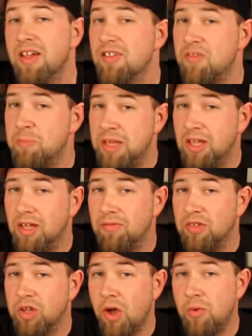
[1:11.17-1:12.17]
Speaking
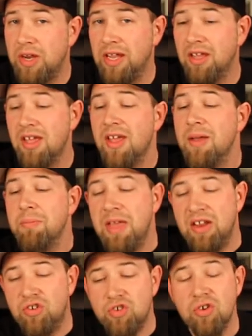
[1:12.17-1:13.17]
of the coating,
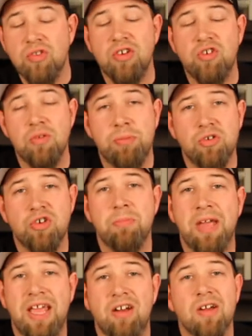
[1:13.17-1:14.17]
make sure that you put your
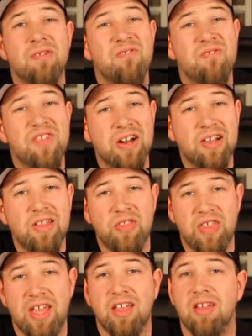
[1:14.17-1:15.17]
paint on fairly
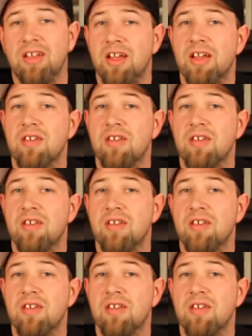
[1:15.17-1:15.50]
thick.